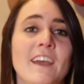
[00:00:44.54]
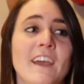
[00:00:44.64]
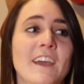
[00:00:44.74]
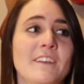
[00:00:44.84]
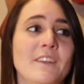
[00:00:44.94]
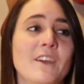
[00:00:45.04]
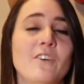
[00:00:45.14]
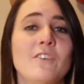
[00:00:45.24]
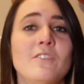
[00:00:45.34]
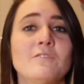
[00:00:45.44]
And they
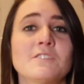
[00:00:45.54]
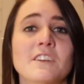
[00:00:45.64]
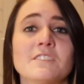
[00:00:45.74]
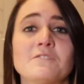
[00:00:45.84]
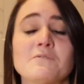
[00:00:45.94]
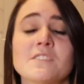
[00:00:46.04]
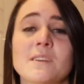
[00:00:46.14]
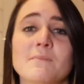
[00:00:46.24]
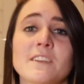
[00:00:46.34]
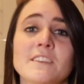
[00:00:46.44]
all kind of do
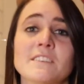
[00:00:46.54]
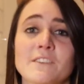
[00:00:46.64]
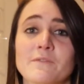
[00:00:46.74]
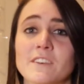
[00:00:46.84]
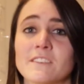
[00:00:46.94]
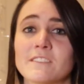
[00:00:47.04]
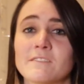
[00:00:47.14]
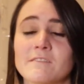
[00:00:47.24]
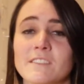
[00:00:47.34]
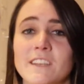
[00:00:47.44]
something different
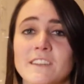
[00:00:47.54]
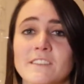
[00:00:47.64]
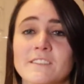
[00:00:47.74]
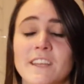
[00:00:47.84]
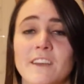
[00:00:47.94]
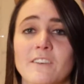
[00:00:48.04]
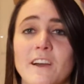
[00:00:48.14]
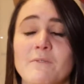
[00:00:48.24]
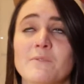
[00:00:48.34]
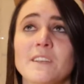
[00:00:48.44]
in the scale.
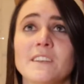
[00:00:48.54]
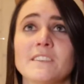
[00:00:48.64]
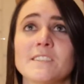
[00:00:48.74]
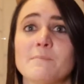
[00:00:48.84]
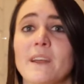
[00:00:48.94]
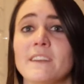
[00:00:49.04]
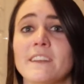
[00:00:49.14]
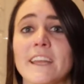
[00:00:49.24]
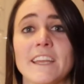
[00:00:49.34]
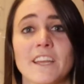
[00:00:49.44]
And we can
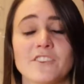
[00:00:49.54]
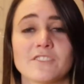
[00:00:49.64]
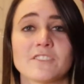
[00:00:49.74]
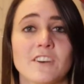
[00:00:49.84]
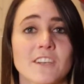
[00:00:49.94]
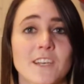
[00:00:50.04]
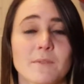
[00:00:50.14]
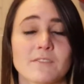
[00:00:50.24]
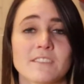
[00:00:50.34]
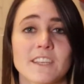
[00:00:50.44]
spend ages talking
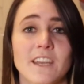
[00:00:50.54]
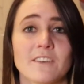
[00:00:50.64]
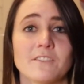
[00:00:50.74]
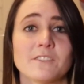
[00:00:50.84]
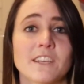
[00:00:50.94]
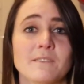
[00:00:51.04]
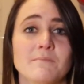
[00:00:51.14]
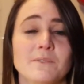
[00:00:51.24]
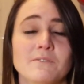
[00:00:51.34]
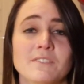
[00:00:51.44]
about scales and
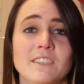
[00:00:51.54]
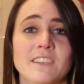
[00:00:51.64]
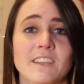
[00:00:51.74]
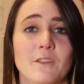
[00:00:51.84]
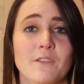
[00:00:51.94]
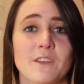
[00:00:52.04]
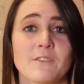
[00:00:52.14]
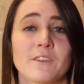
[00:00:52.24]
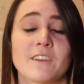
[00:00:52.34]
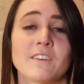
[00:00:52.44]
music and
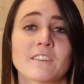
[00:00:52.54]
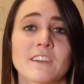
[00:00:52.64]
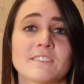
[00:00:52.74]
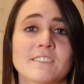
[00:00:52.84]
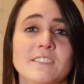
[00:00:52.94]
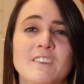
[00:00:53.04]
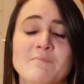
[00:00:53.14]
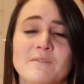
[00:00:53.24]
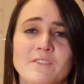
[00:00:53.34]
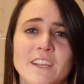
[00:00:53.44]
theory and all kinds of stuff.
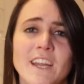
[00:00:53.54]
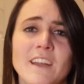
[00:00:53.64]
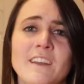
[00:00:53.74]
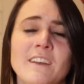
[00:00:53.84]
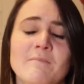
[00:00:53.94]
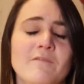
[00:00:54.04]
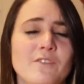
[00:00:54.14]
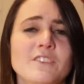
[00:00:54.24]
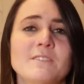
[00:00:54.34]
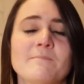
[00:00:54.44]
But
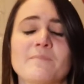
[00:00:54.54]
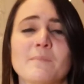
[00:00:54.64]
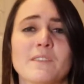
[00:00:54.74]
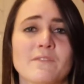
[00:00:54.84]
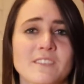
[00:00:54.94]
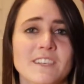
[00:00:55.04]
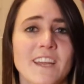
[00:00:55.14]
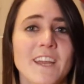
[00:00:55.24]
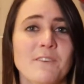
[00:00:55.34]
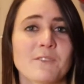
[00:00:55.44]
for
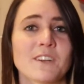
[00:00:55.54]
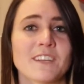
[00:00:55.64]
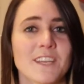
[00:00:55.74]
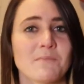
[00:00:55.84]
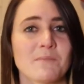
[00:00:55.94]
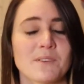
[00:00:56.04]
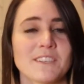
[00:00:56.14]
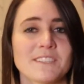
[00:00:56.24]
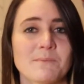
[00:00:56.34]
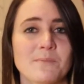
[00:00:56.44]
today, we're going to keep it pretty
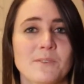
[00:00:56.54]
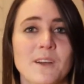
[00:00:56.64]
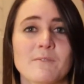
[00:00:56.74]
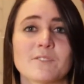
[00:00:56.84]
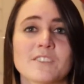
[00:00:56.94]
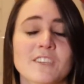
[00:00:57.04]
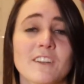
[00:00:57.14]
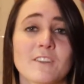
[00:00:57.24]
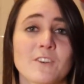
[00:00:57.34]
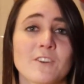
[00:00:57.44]
simple and we're just going to
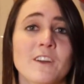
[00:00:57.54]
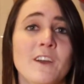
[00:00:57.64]
learn